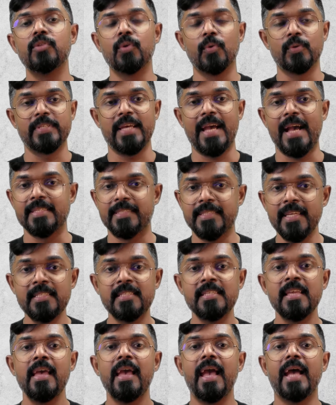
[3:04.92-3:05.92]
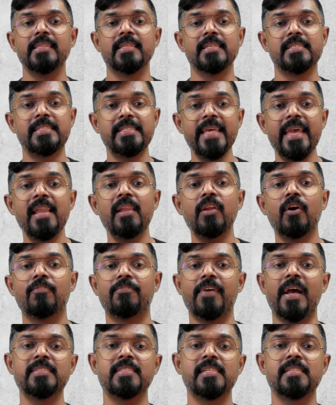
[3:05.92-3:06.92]
those assets, and the sale
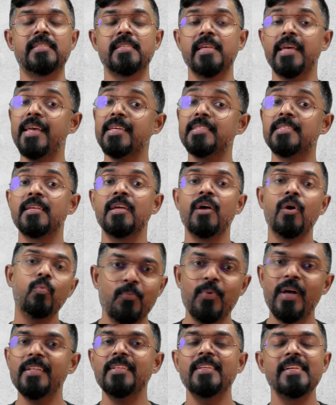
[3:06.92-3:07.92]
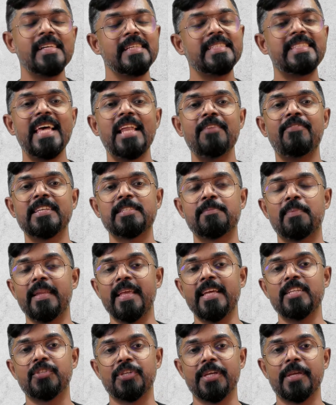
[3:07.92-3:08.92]
of assets is, well,
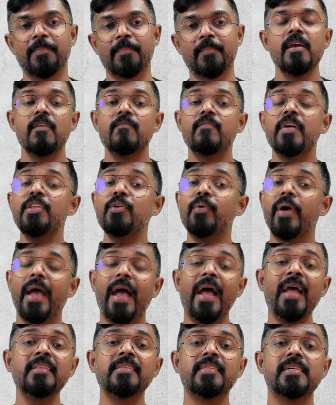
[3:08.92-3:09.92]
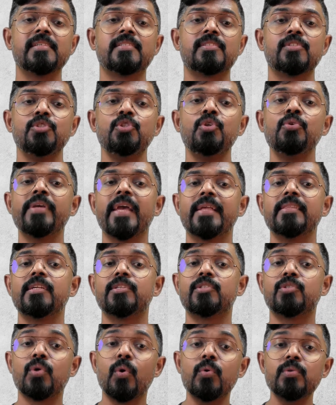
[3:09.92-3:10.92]
self-explanatory. When you add this, you get
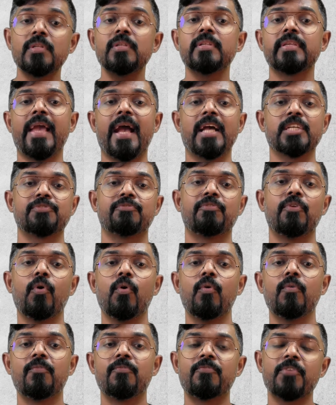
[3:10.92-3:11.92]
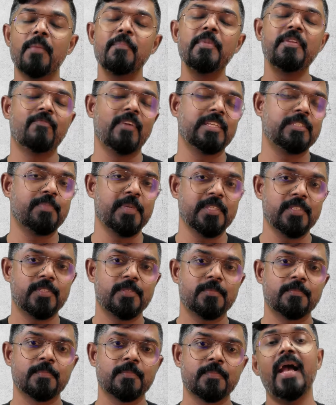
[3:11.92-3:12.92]
the total cash flow from
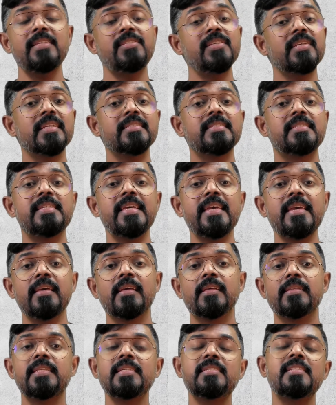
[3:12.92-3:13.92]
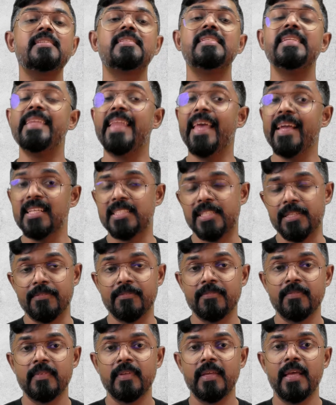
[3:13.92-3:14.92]
investments. As you can see, this is negative.
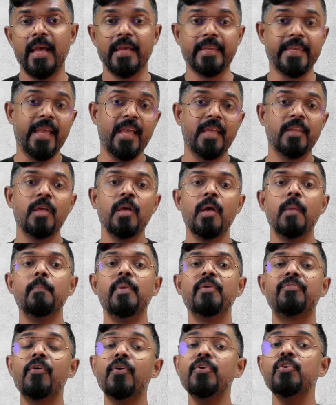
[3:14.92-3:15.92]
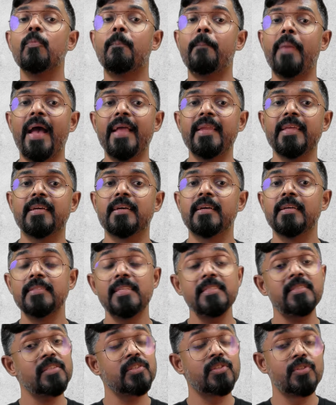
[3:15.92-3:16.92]
Again, before you panic,
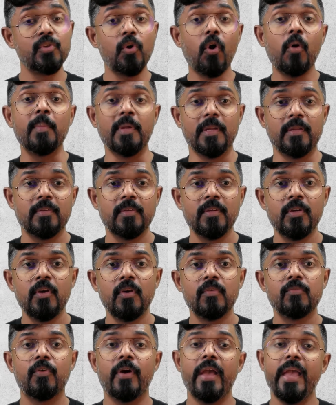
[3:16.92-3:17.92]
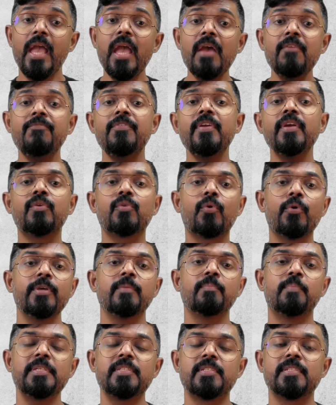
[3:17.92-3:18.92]
this is normal for every
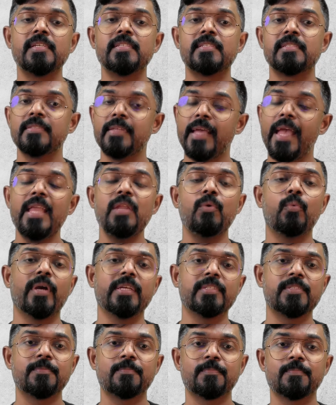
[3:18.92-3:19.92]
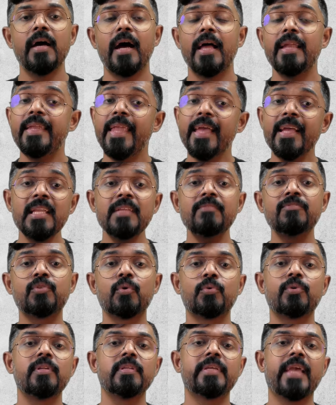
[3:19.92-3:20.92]
growing business anyways. A negative
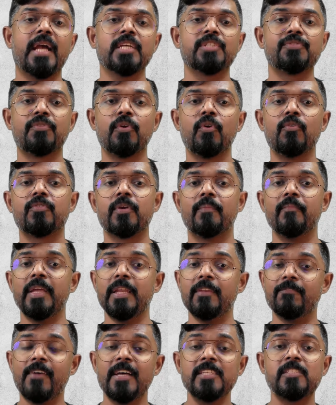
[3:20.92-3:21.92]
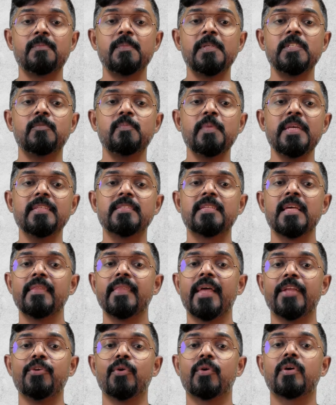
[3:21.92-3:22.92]
total cash flow from investments means
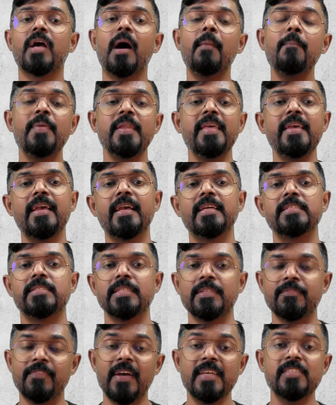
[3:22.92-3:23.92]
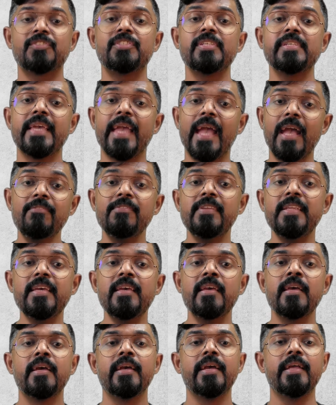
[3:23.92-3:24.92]
that your company is investing
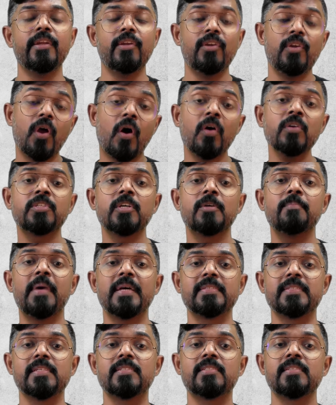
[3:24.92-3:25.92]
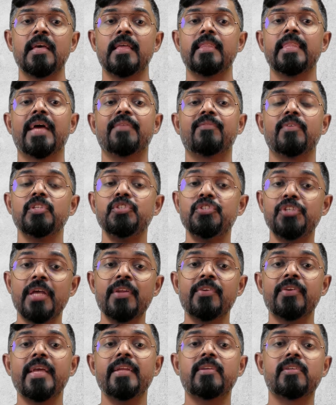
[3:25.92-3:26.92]
heavily in long-term assets that will
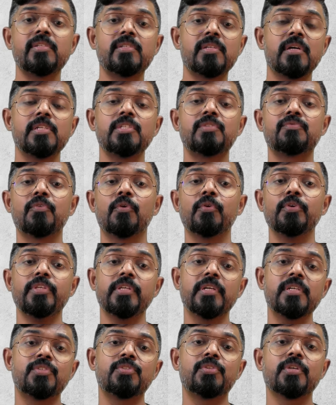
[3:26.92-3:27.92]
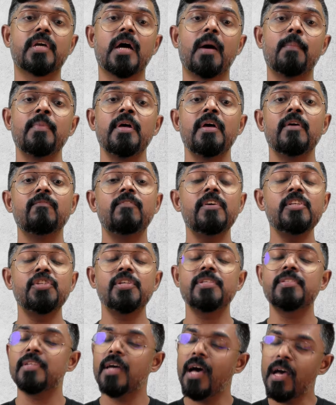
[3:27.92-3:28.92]
generate returns for years to come, which
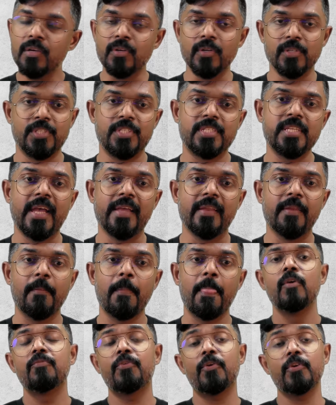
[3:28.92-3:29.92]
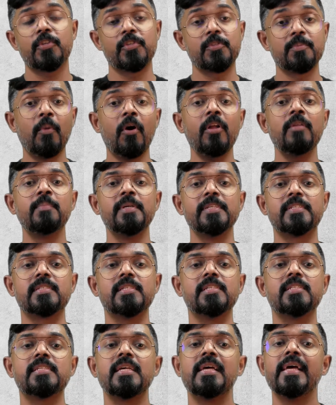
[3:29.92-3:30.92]
is a good sign. For a small
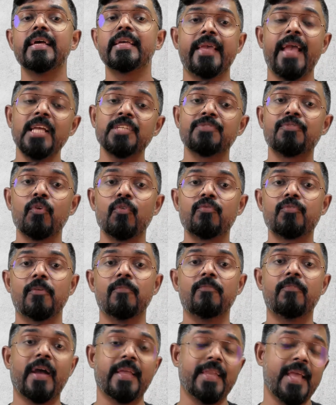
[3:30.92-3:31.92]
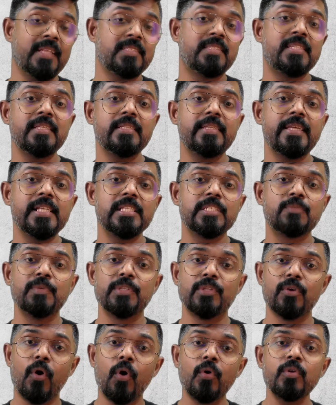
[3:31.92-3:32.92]
business, cash flow from financing deals
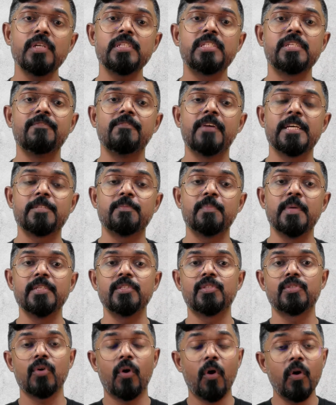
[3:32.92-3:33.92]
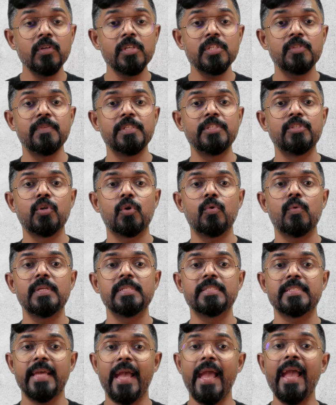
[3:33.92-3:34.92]
with owners' investments, owners'
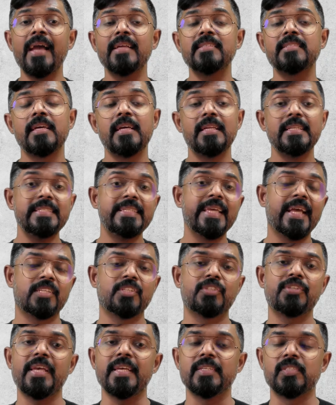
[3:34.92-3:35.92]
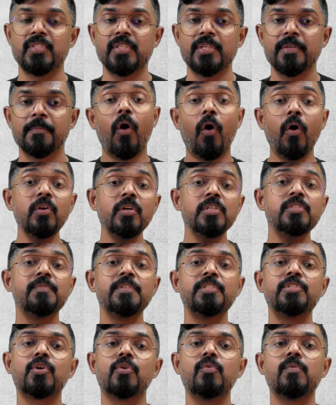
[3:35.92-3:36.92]
withdrawals, and debt raised. Owners'
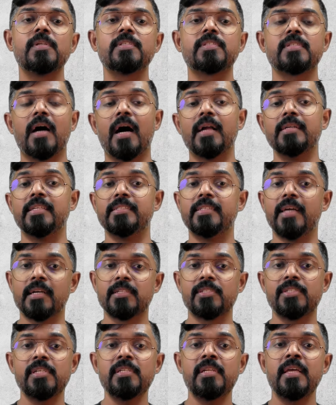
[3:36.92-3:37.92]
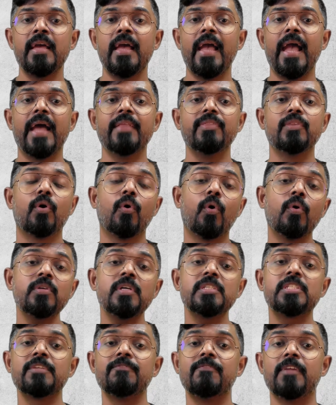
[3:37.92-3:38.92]
withdrawals are deducted, and the
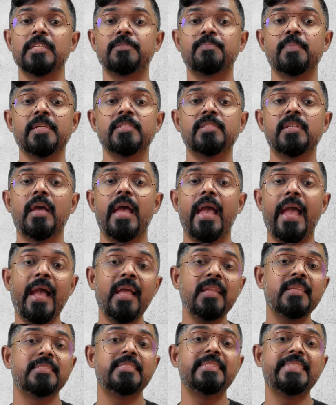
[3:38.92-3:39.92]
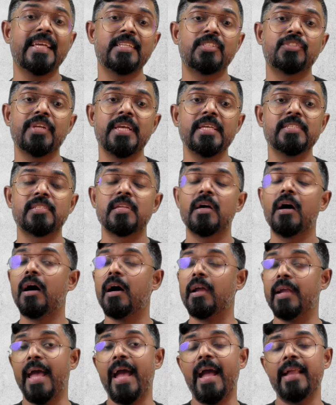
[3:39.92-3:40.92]
owner's investment and debt raised
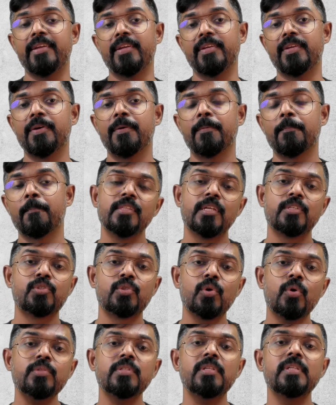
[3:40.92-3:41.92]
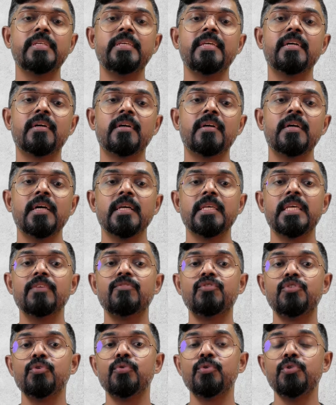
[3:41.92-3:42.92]
are added. The total here
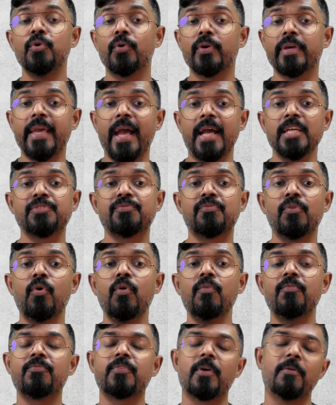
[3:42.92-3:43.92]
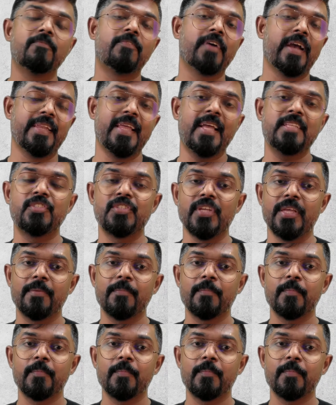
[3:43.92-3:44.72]
gives you your cash flow from financing.